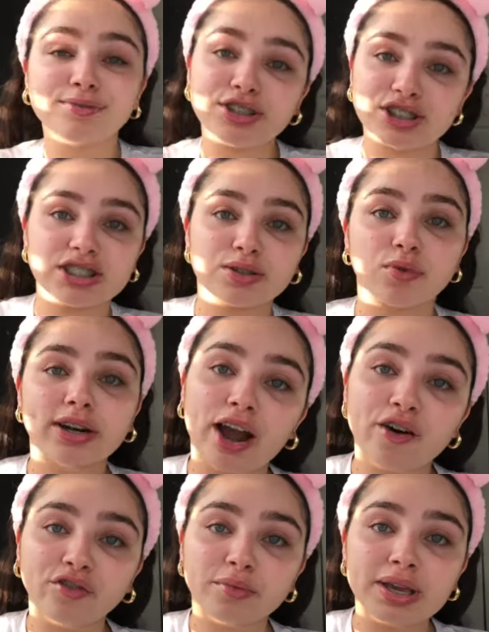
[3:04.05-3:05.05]
just doesn't work
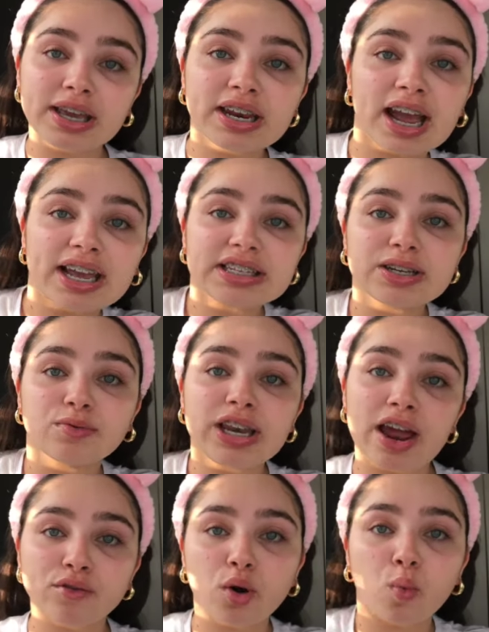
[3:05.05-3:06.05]
out for me and I guess it
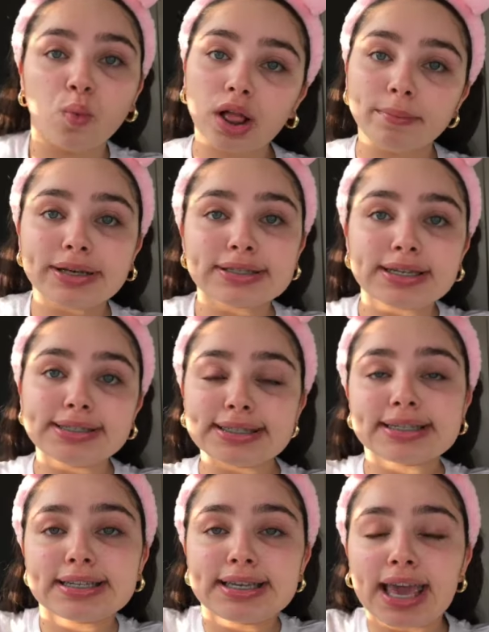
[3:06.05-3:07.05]
never will because I
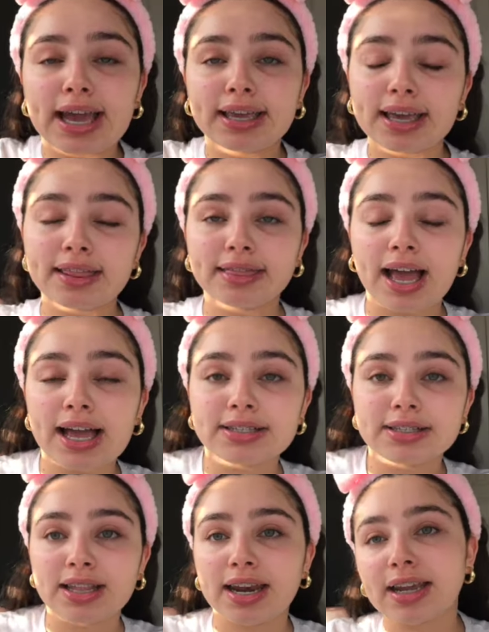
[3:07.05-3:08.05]
just can't get the
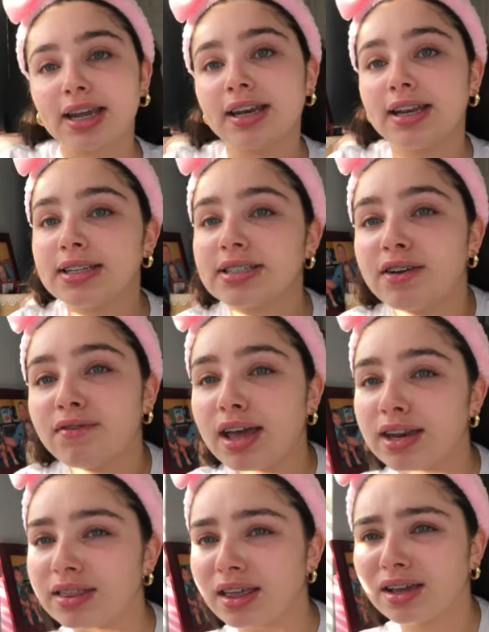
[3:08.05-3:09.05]
aestheticness of
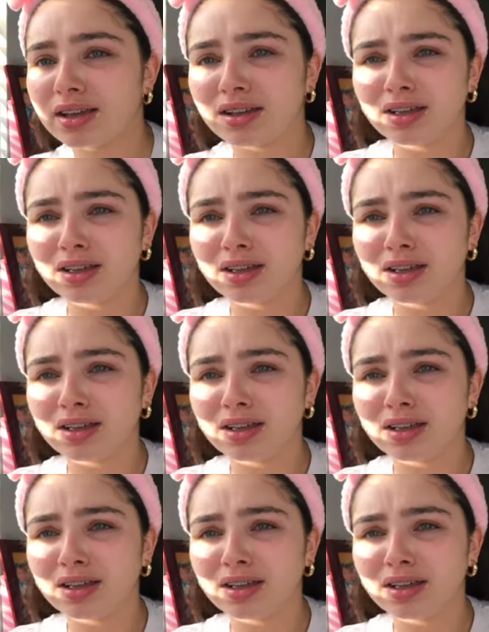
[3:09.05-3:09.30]
anything.